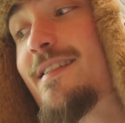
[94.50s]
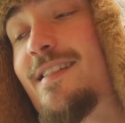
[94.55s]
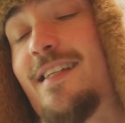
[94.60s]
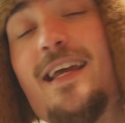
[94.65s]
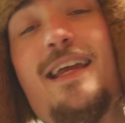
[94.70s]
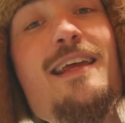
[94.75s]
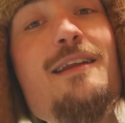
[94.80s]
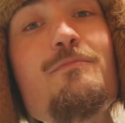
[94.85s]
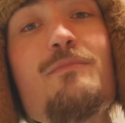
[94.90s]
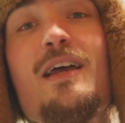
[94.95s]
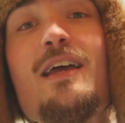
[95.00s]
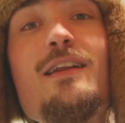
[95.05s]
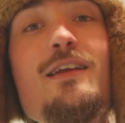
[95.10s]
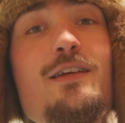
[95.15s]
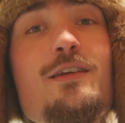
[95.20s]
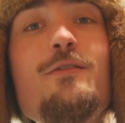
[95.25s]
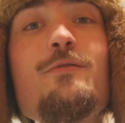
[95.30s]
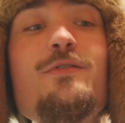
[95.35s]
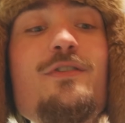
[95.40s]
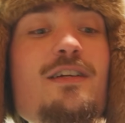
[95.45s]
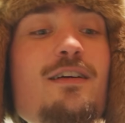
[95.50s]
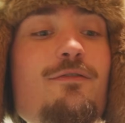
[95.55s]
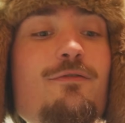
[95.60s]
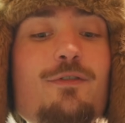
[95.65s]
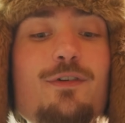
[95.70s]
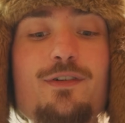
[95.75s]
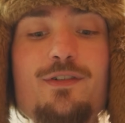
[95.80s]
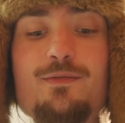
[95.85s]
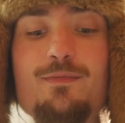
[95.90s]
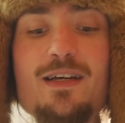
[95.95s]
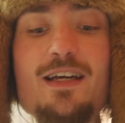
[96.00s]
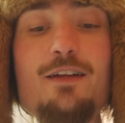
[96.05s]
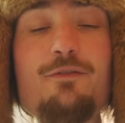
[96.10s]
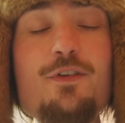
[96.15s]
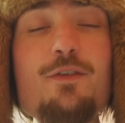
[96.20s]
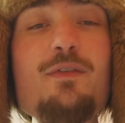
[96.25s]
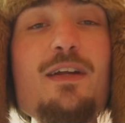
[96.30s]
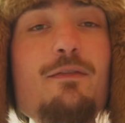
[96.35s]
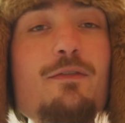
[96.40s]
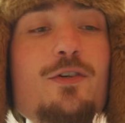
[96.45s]
say, it made a huge difference, man. If
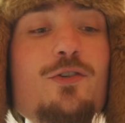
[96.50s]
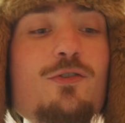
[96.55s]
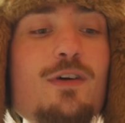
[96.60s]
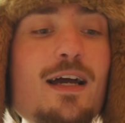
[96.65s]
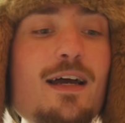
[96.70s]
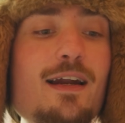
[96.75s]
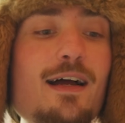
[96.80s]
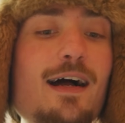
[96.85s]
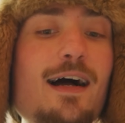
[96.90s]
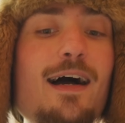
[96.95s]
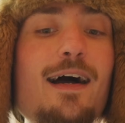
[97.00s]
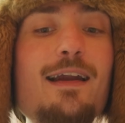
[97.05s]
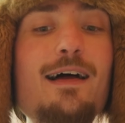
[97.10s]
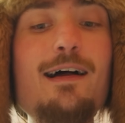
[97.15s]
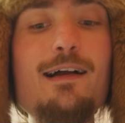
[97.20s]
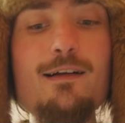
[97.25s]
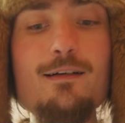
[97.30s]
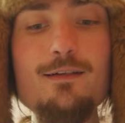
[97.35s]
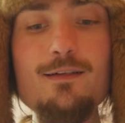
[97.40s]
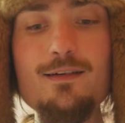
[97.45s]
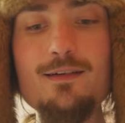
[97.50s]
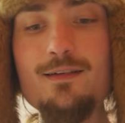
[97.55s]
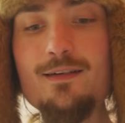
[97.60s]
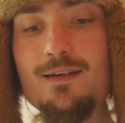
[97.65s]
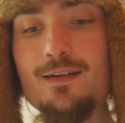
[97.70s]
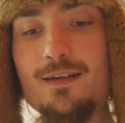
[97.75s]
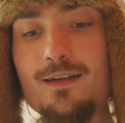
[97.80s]
you've never tried a hot iron,